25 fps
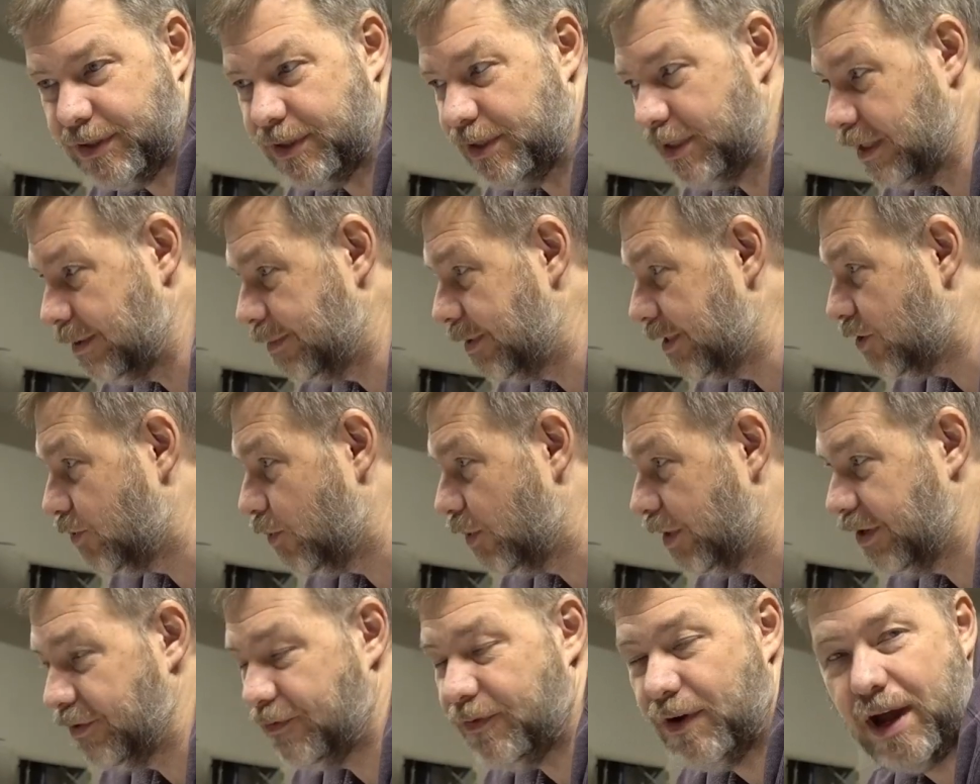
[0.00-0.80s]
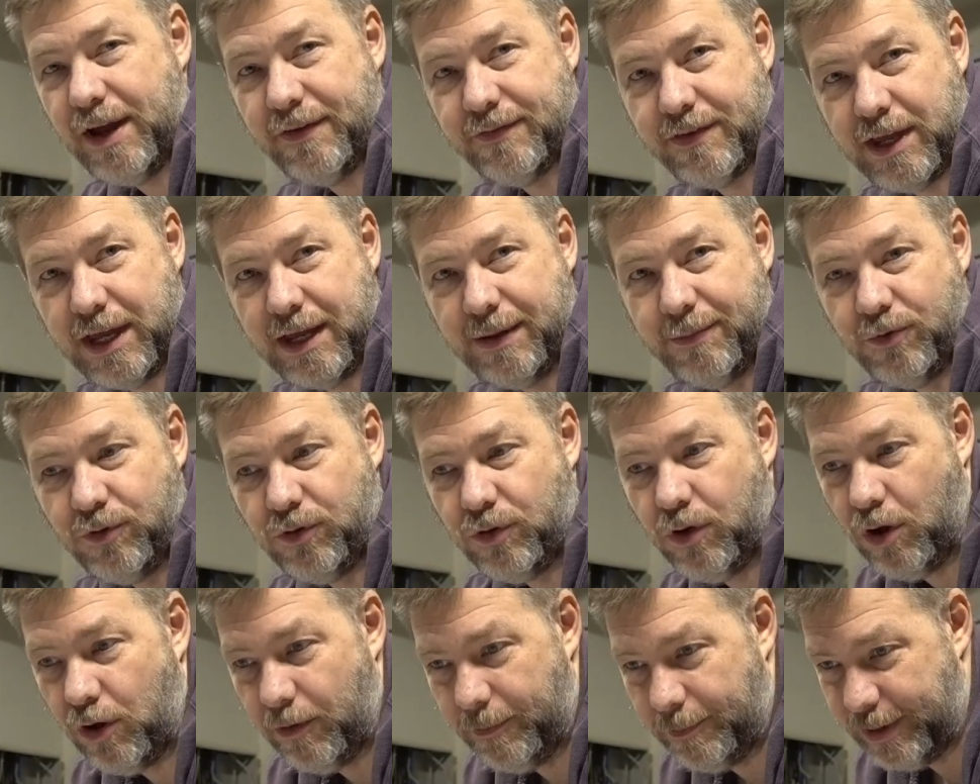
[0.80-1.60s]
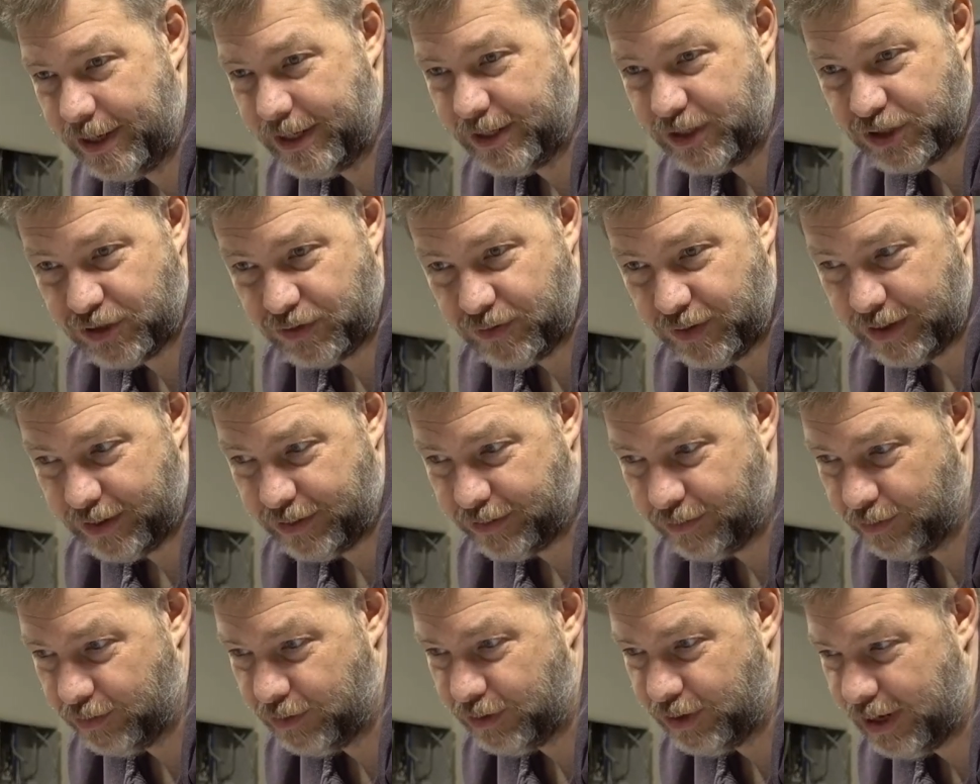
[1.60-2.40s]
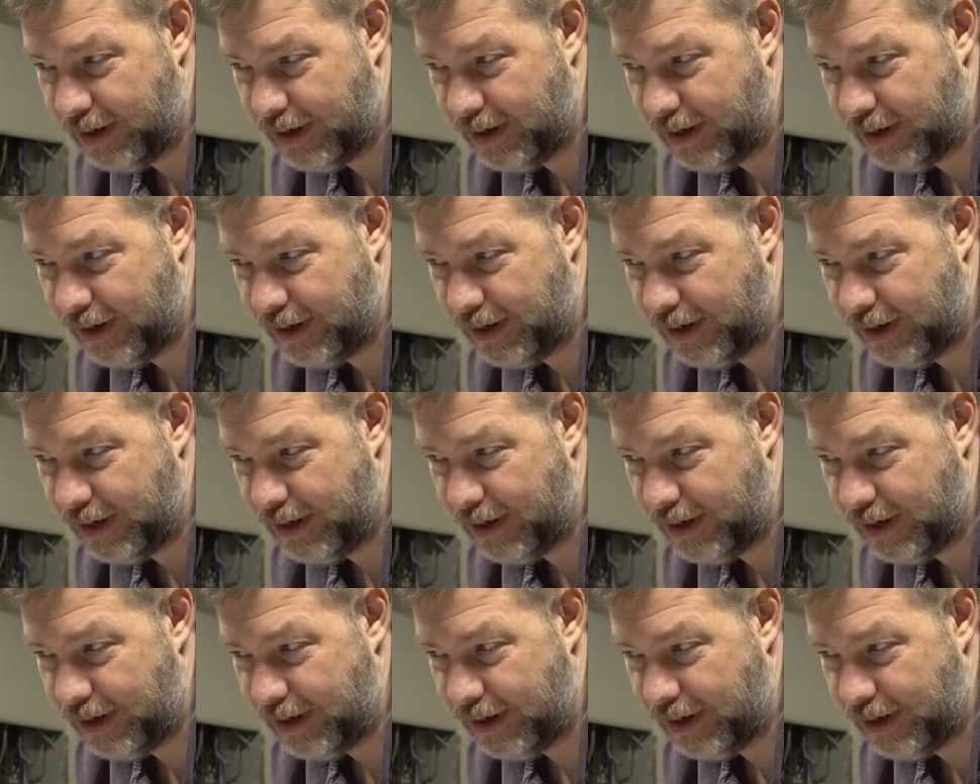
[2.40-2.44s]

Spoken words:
a DB25 cable all pinned straight through.